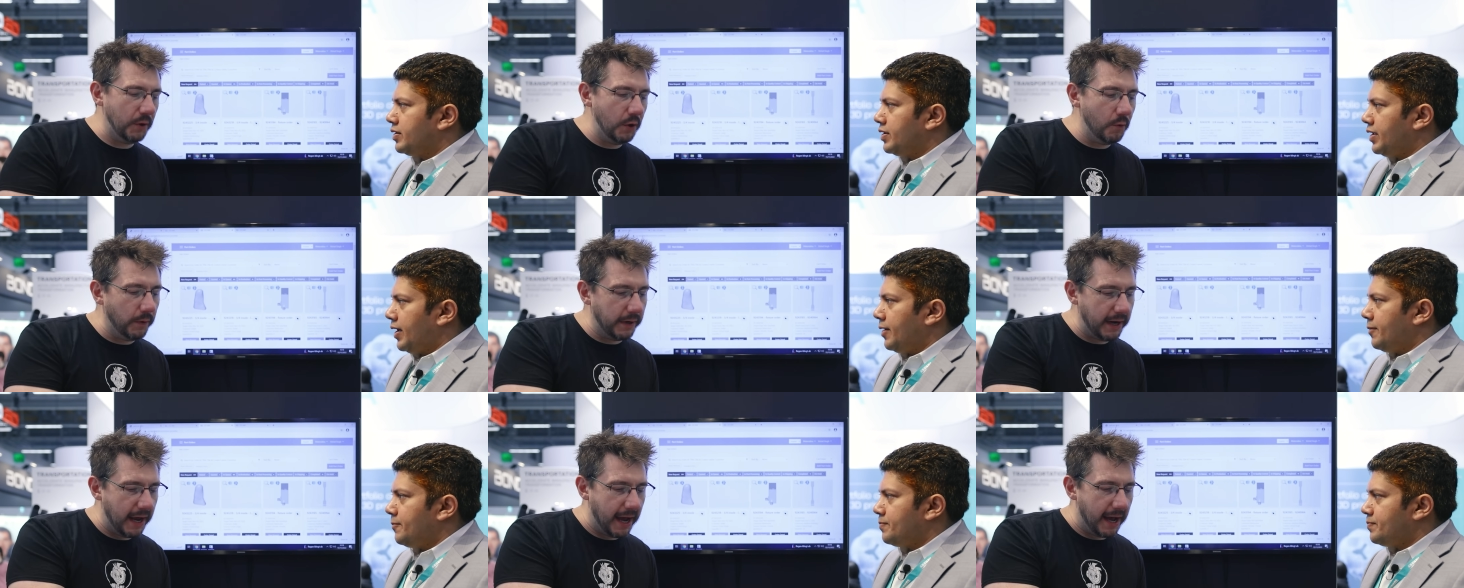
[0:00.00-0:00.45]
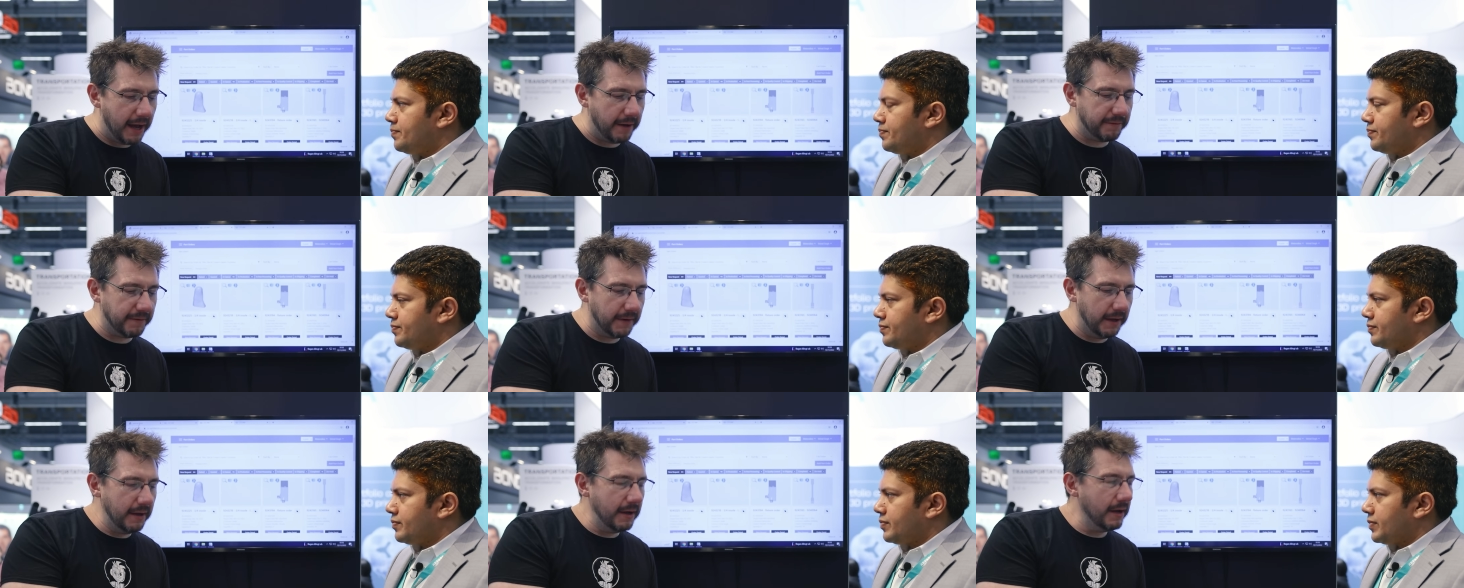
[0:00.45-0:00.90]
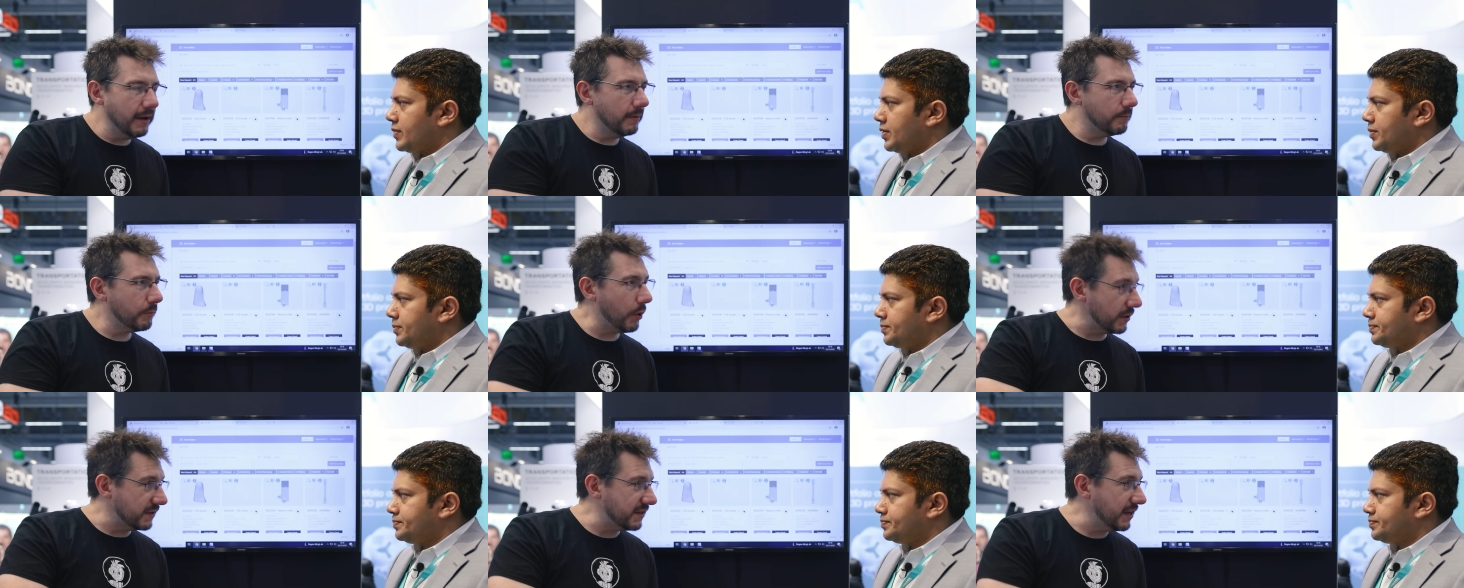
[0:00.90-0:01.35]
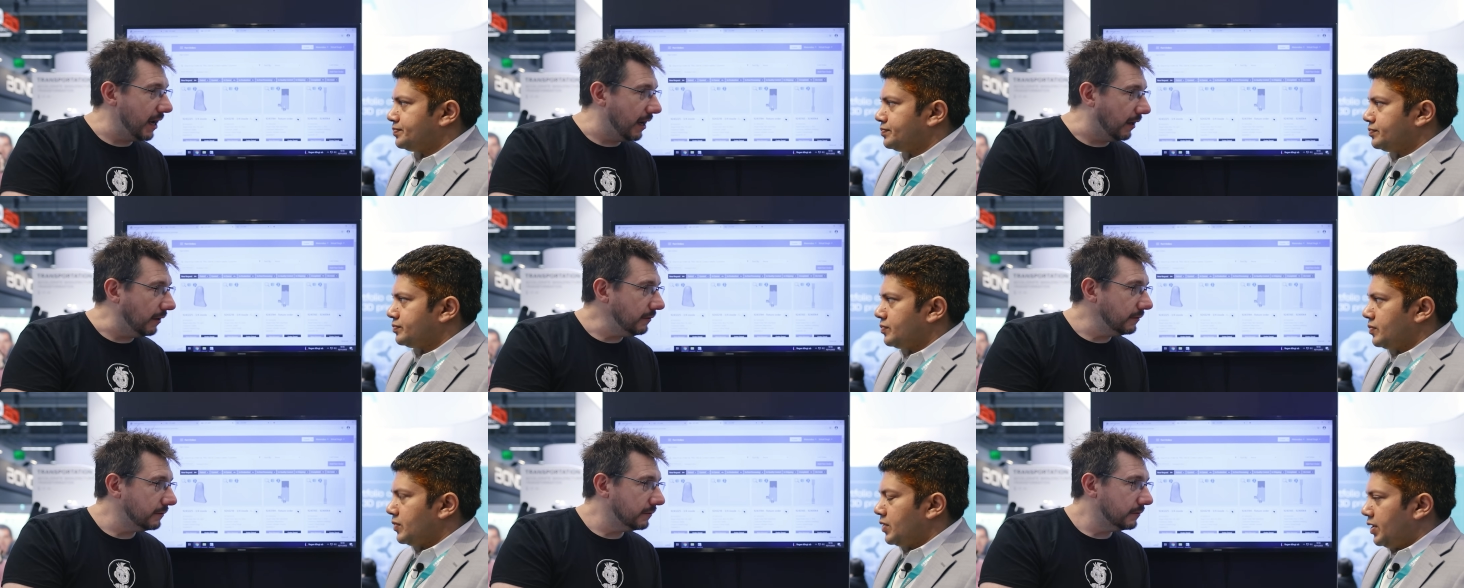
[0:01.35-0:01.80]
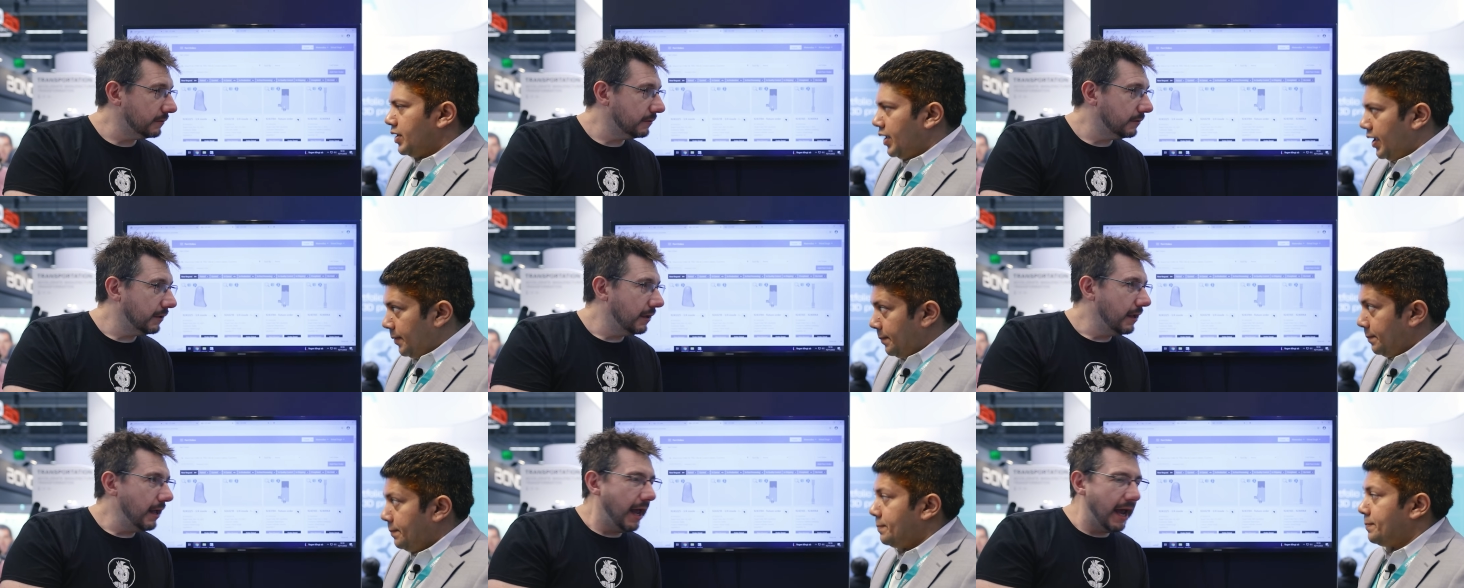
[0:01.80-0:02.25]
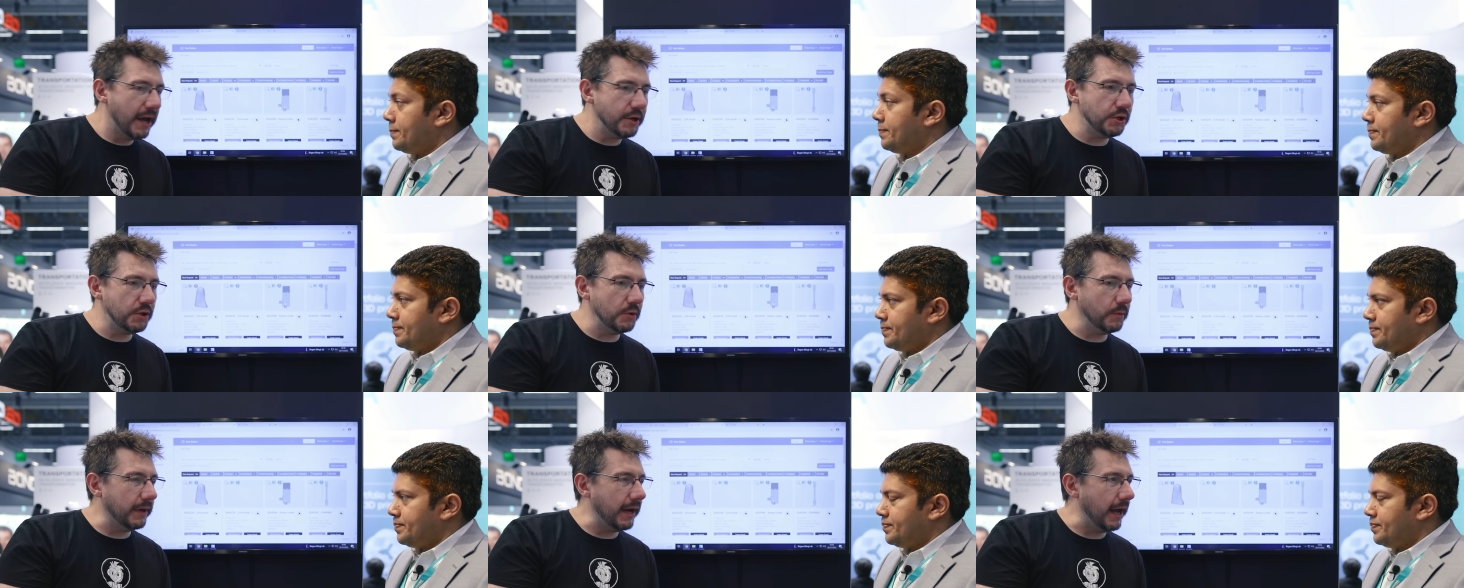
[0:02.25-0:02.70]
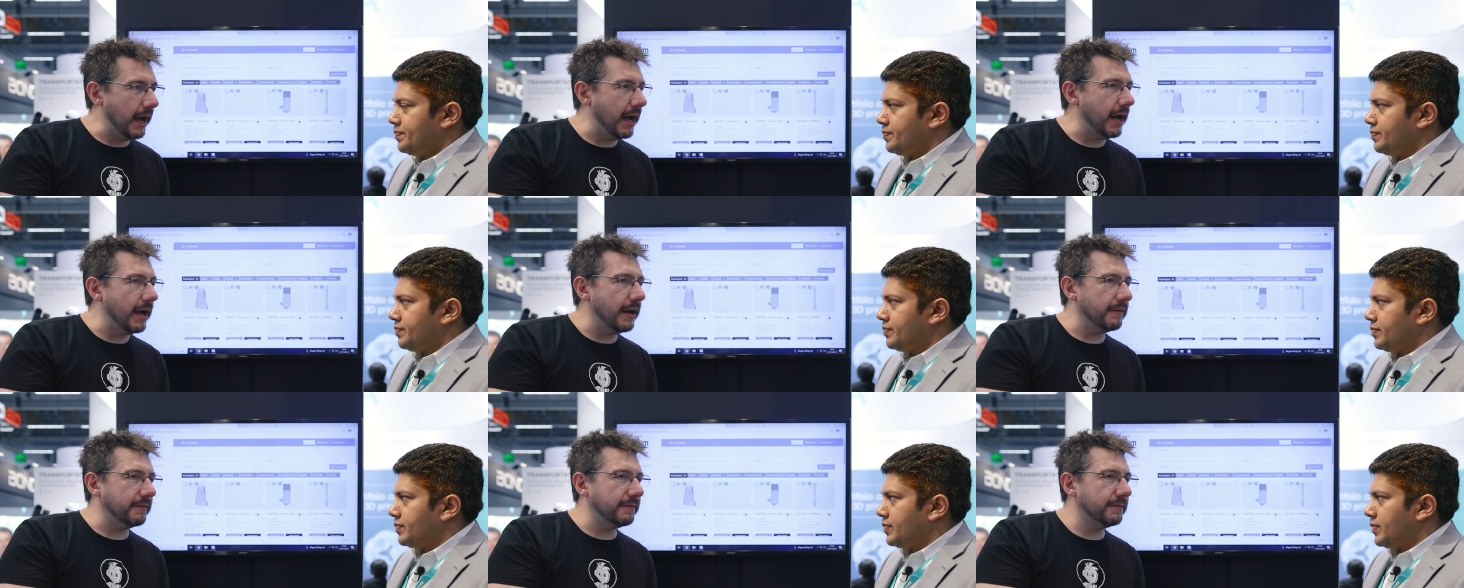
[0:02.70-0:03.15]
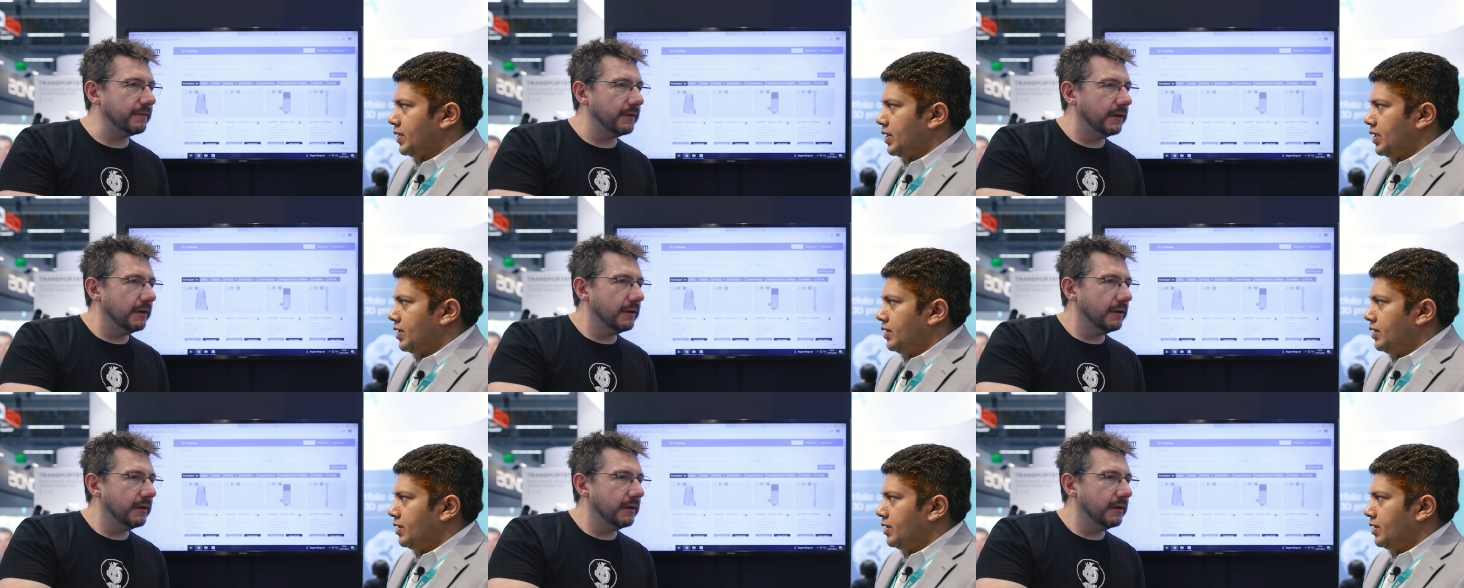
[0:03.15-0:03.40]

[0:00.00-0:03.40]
Speaker 1: You yeah. would have personnel, yeah, And you would have